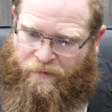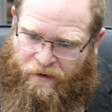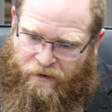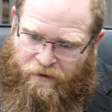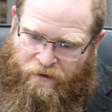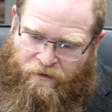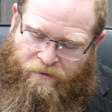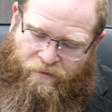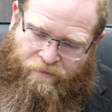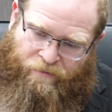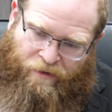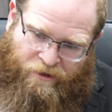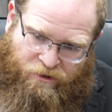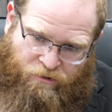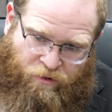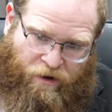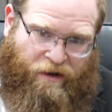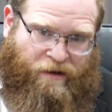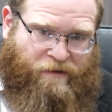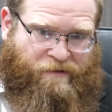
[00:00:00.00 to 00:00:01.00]

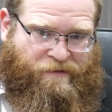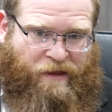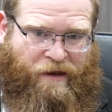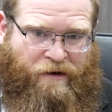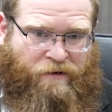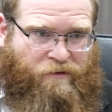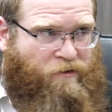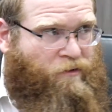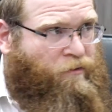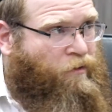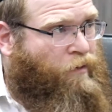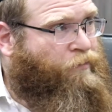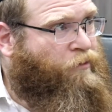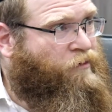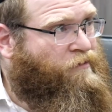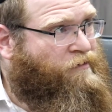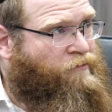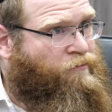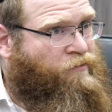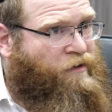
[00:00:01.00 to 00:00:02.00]
madregas that a
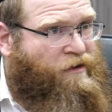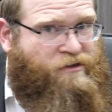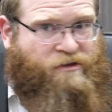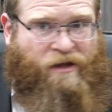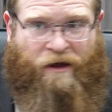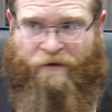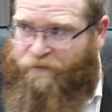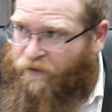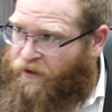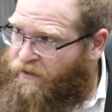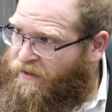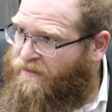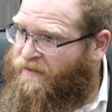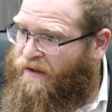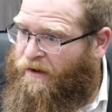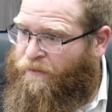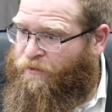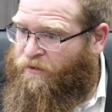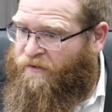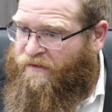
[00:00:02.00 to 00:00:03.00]
person reached, avodas
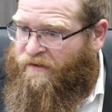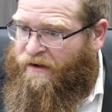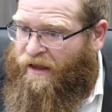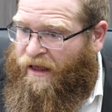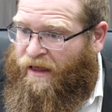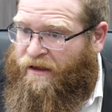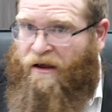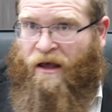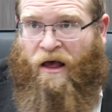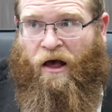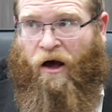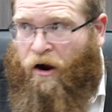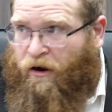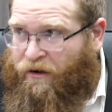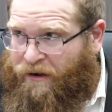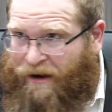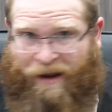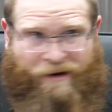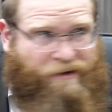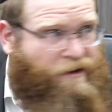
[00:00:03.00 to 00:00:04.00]
that a person had, are
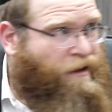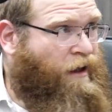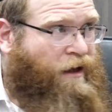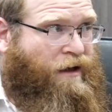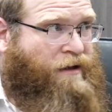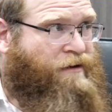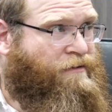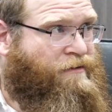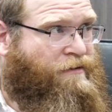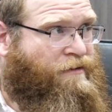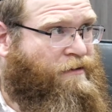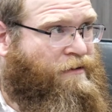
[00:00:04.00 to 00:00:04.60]
not gone.